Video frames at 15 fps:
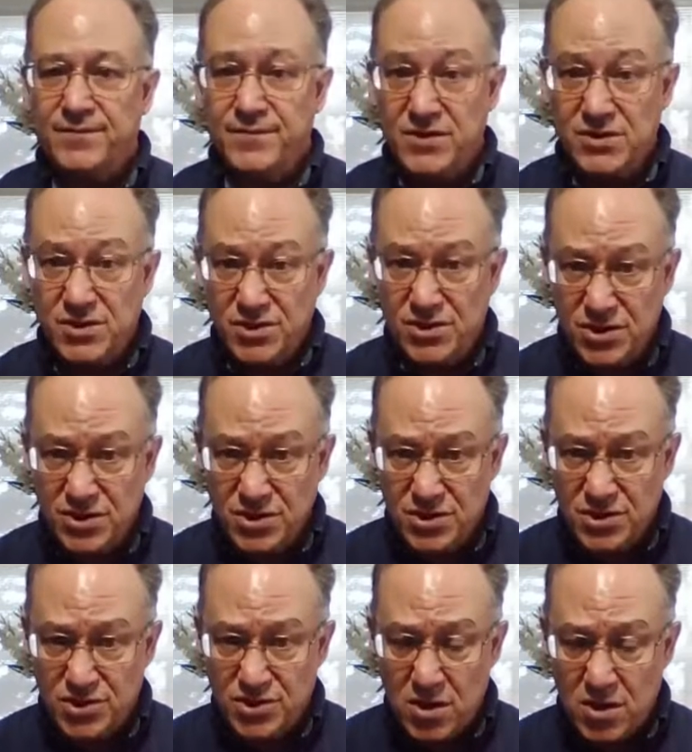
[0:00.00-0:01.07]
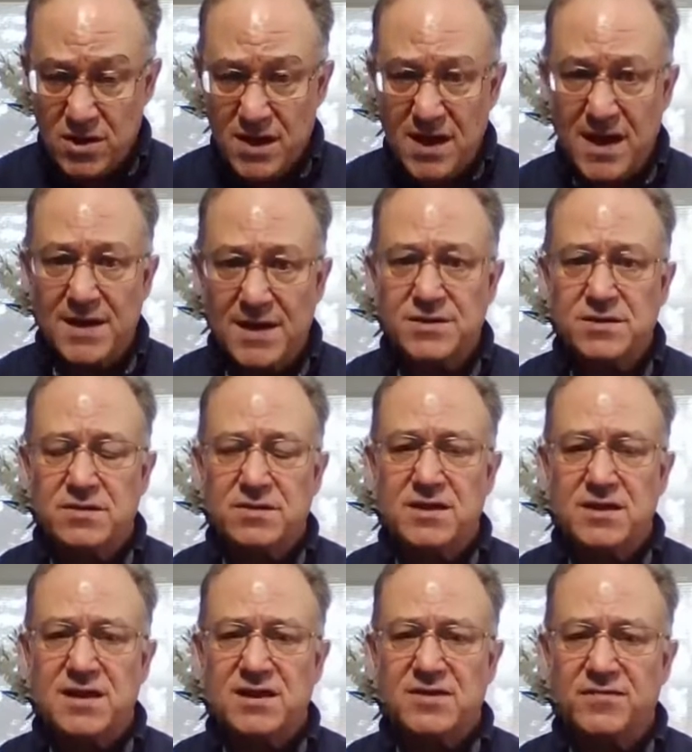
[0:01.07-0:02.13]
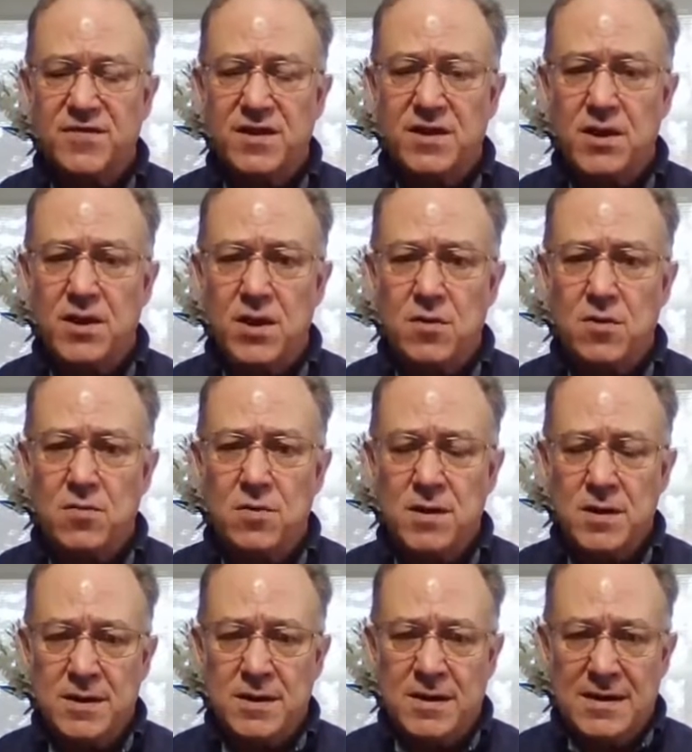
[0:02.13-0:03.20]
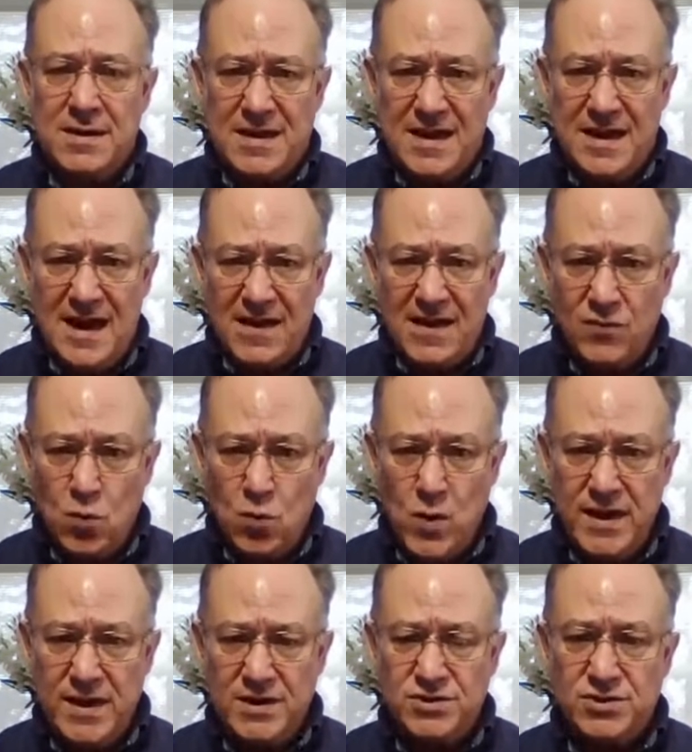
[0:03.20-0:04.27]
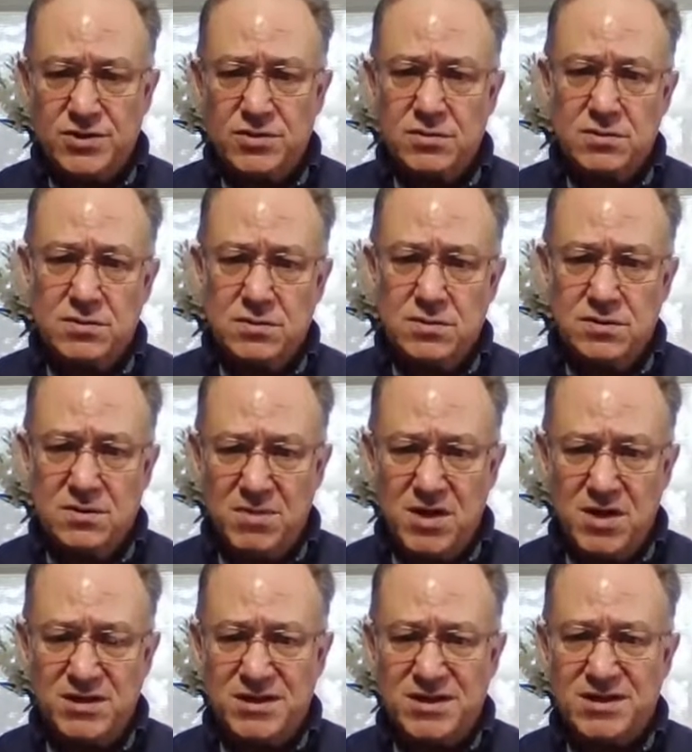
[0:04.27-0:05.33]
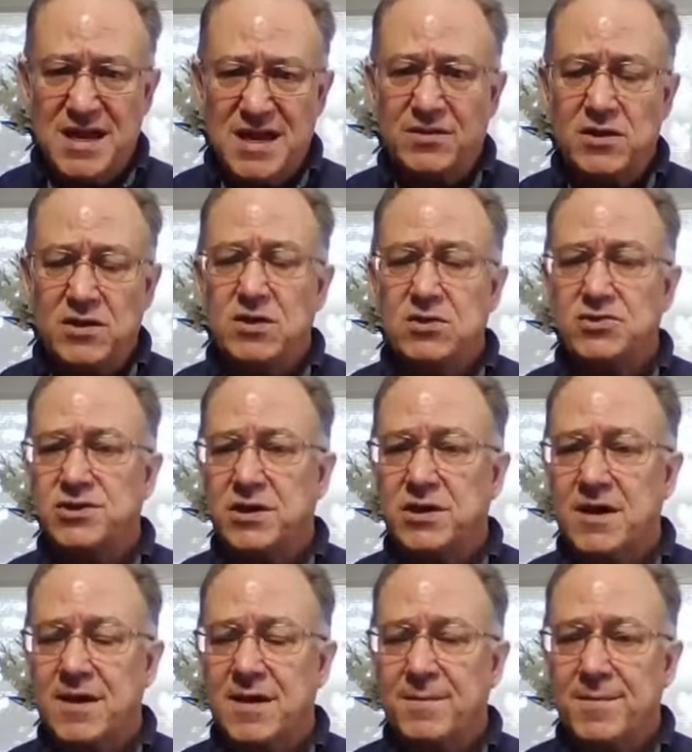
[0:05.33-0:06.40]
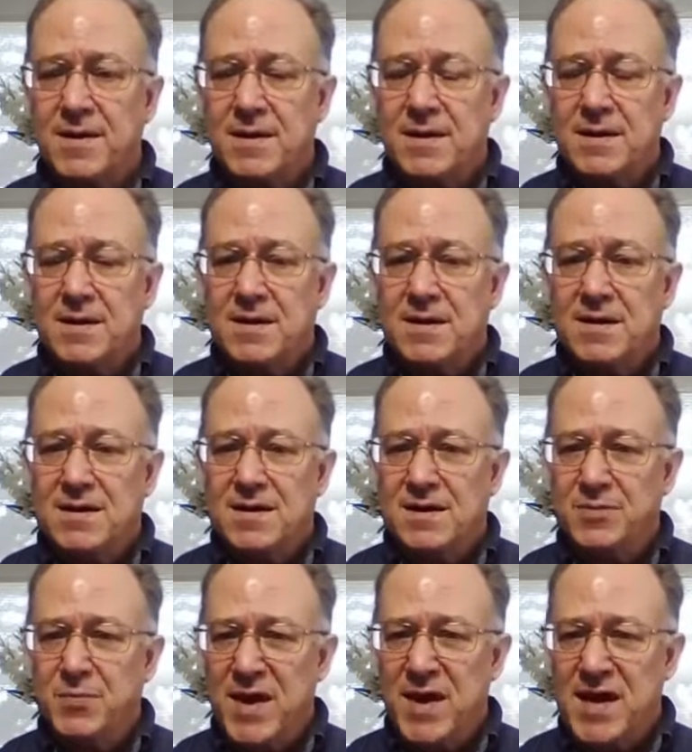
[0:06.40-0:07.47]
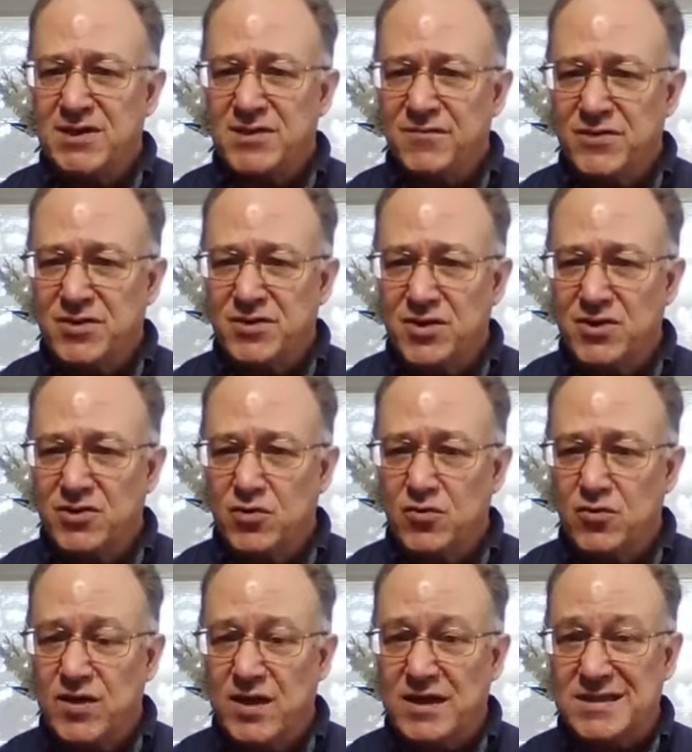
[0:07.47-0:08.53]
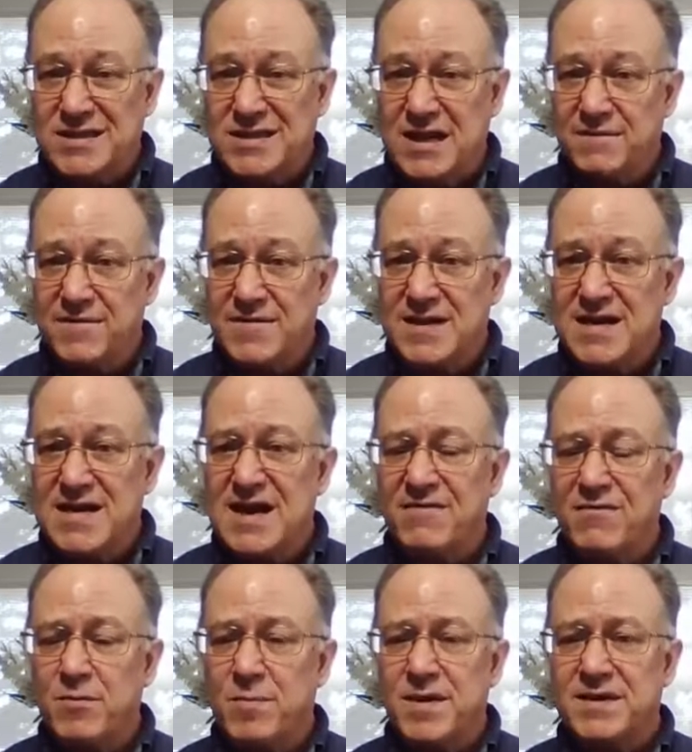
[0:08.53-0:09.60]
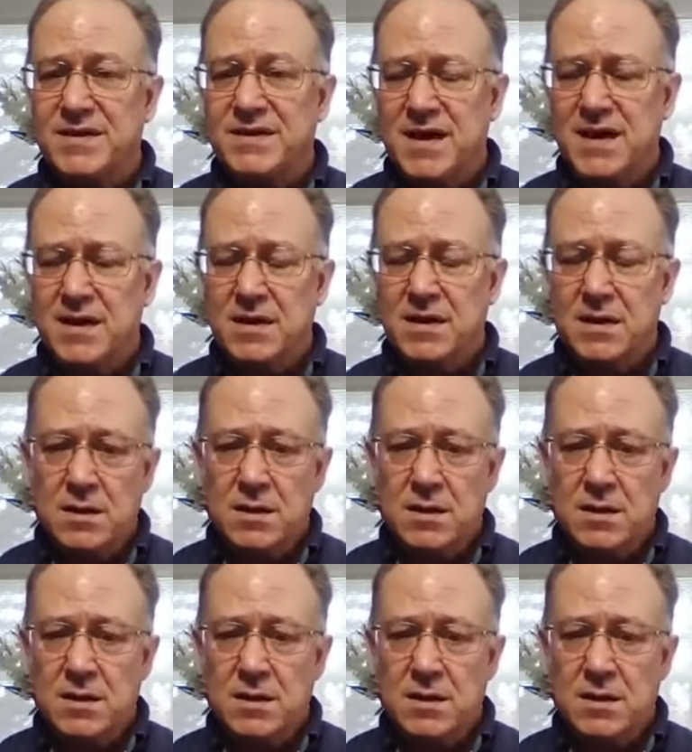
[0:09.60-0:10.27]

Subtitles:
This is just the start, guys. The next video and the weeks, the months, and the years to come, Onpassive is going to do things that have never been done.